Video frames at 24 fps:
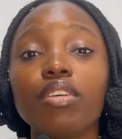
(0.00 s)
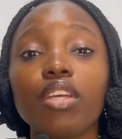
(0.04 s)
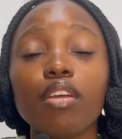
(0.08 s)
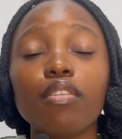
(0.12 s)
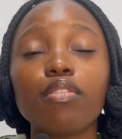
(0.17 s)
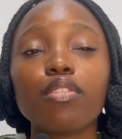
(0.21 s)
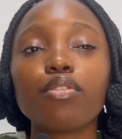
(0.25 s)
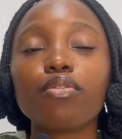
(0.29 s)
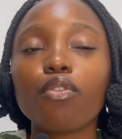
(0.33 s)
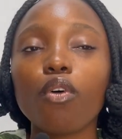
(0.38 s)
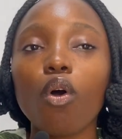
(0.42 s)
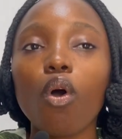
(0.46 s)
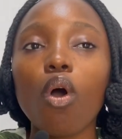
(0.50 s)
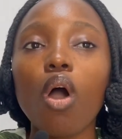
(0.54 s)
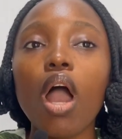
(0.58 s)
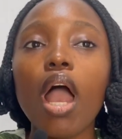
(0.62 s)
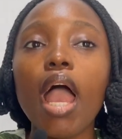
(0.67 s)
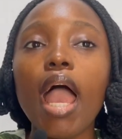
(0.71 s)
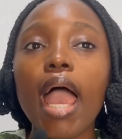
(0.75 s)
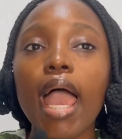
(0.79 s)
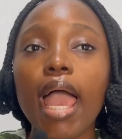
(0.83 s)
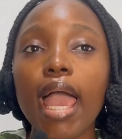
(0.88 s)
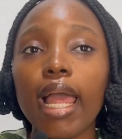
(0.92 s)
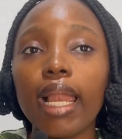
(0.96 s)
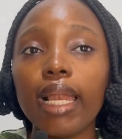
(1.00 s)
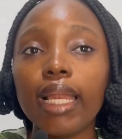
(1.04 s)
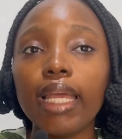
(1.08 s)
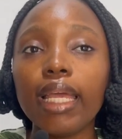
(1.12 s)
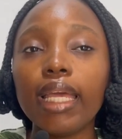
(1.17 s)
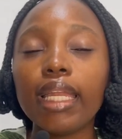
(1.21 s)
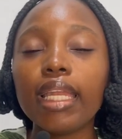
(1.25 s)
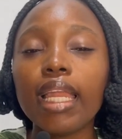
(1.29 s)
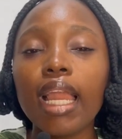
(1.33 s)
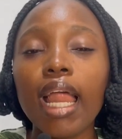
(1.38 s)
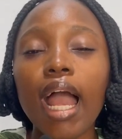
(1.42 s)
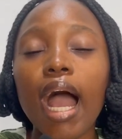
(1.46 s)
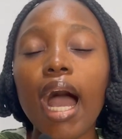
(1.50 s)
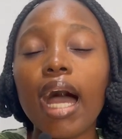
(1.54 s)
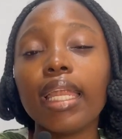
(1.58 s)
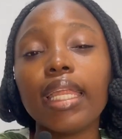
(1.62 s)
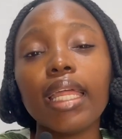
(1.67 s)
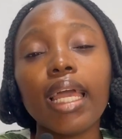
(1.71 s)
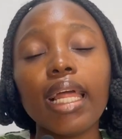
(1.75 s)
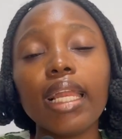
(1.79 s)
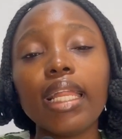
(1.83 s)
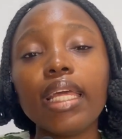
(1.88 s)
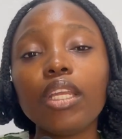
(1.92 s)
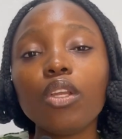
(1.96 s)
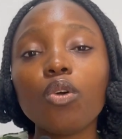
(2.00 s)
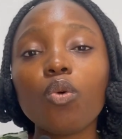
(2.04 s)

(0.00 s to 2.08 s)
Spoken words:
gifts for Ellen. And Ellen,